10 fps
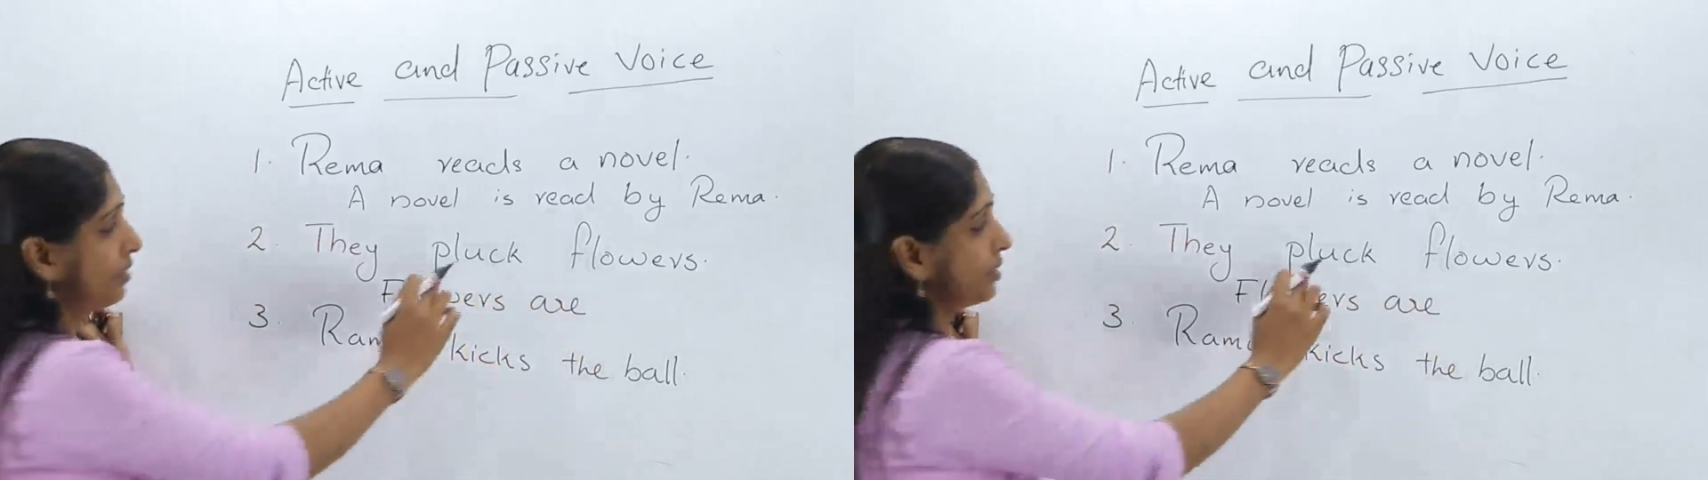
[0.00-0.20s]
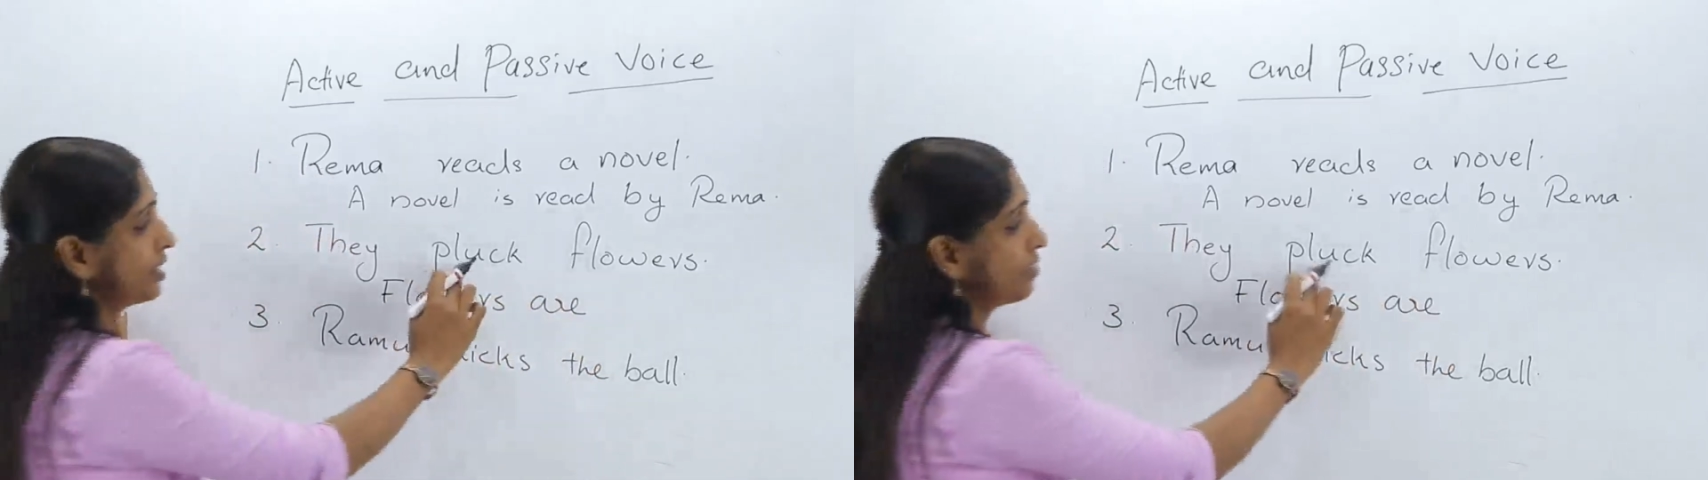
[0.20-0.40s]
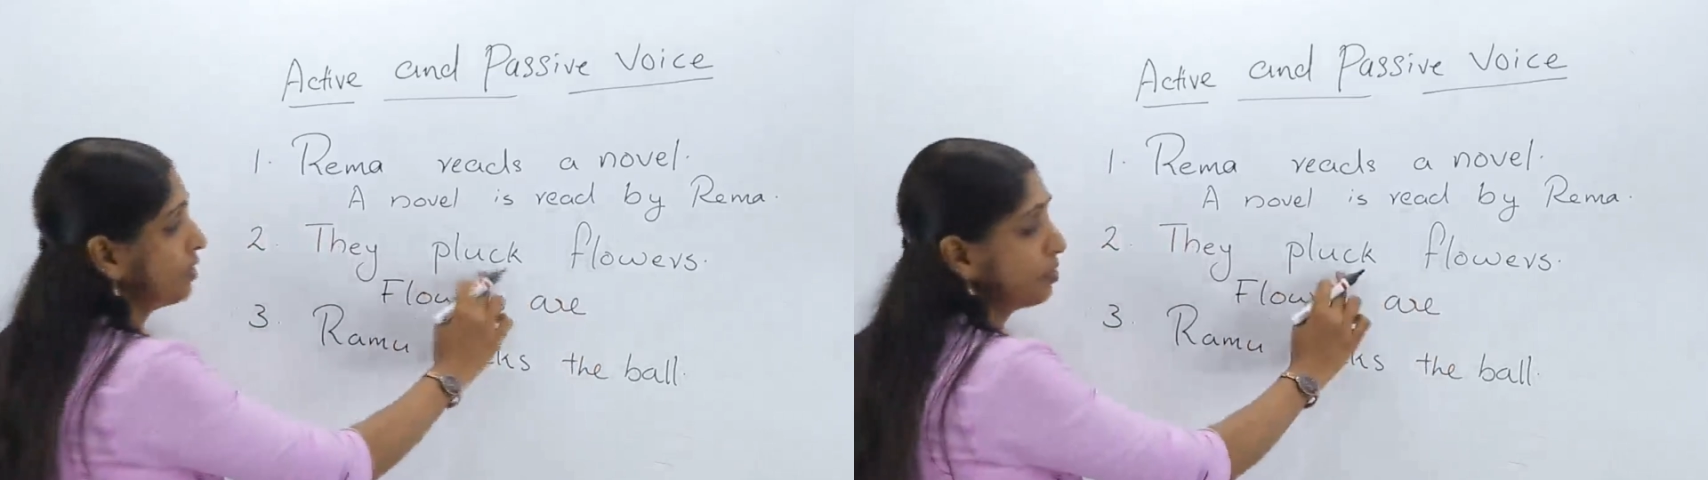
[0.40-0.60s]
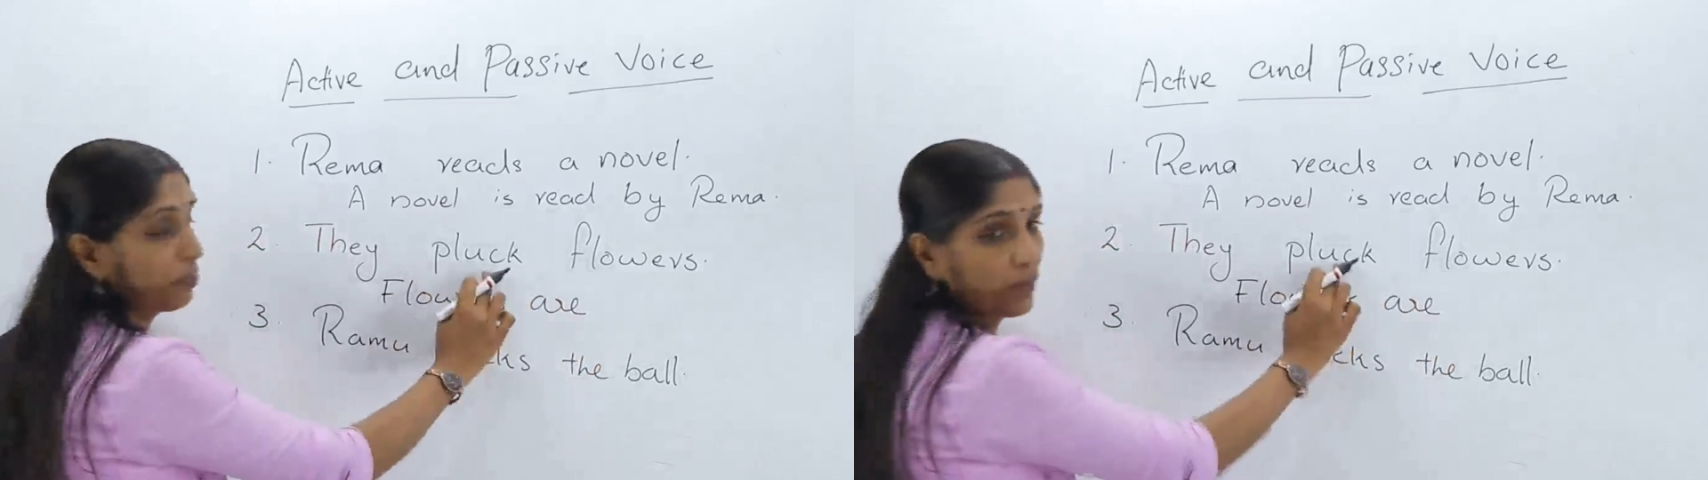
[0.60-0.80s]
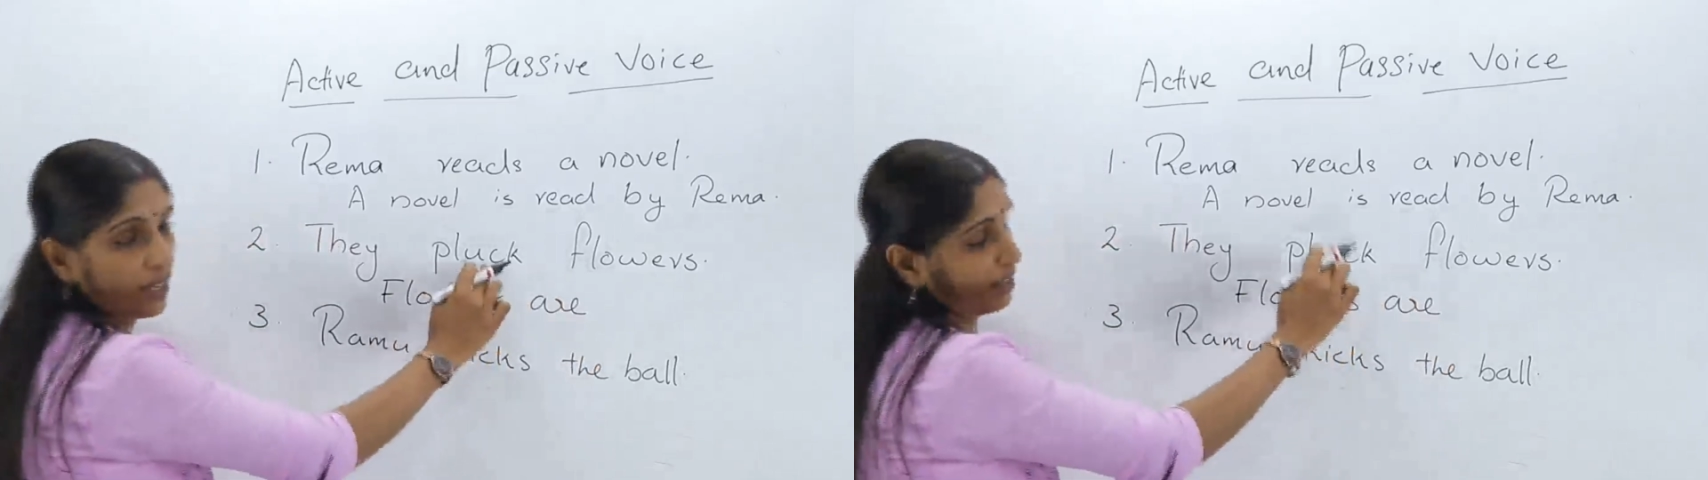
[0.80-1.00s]
it's a verb,
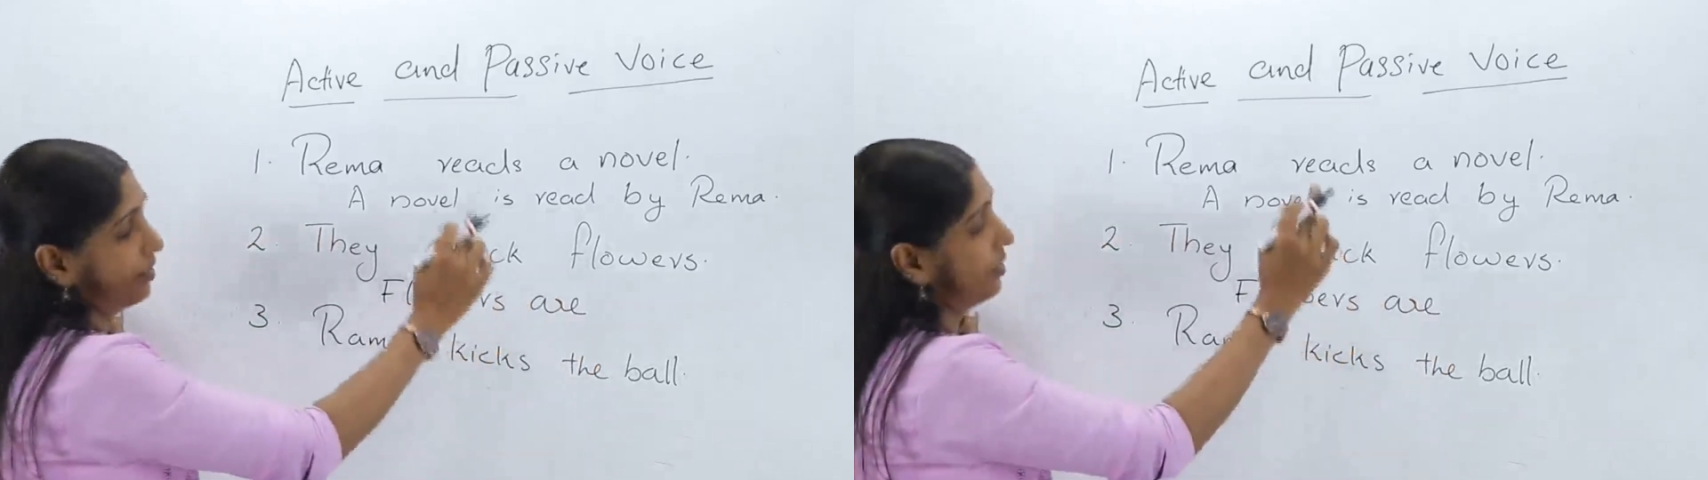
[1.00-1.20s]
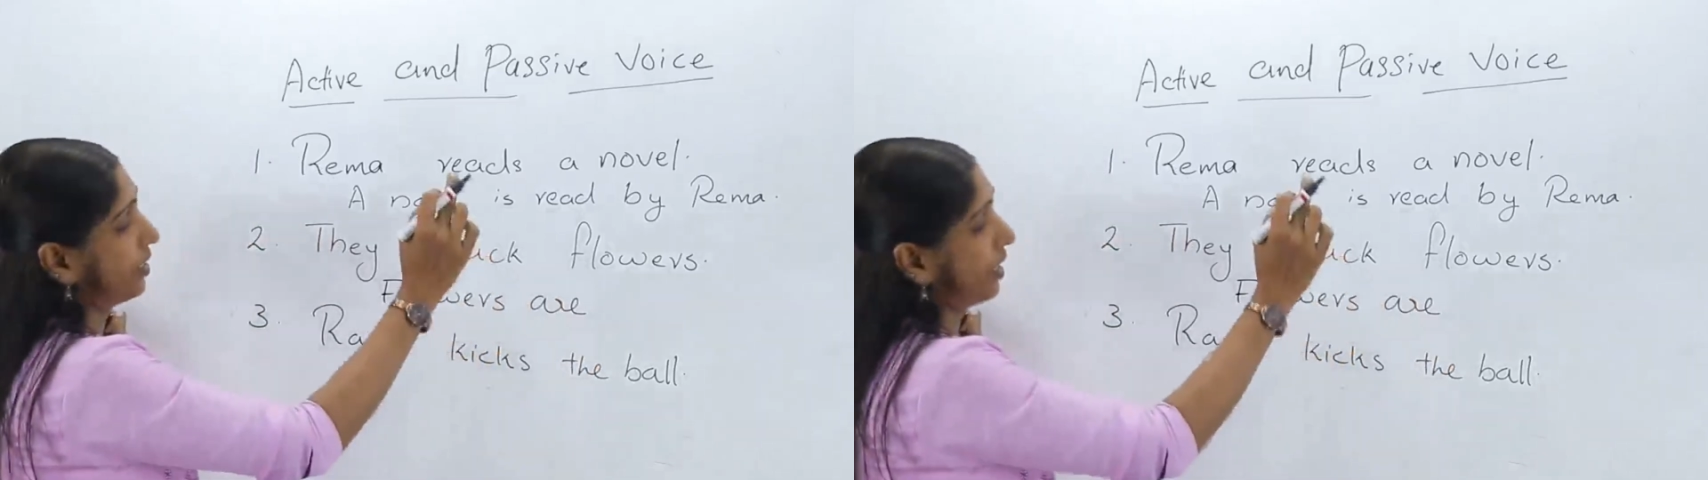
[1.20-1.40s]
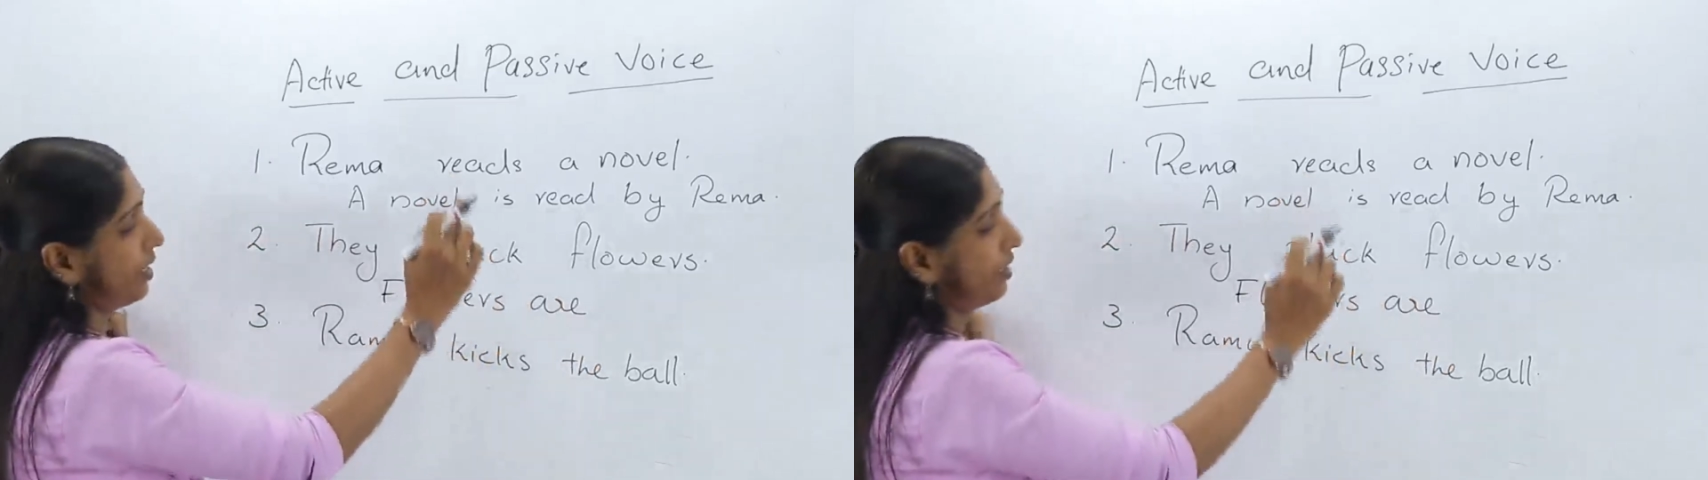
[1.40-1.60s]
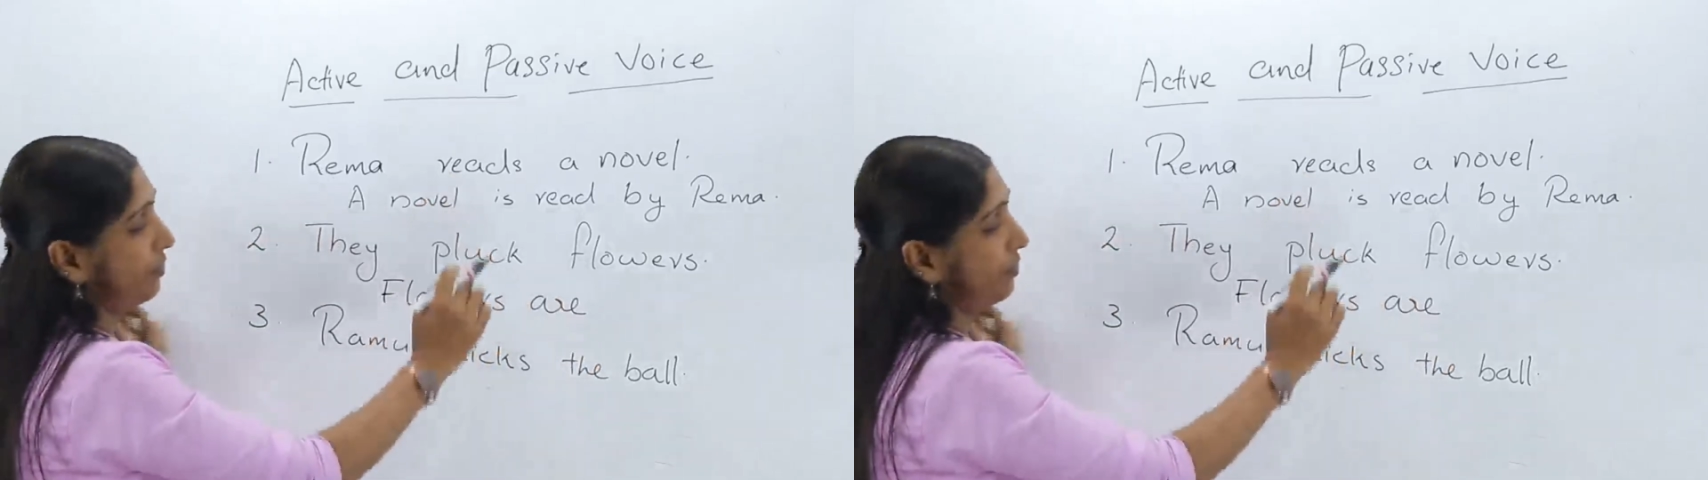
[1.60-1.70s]
pluck. Okay,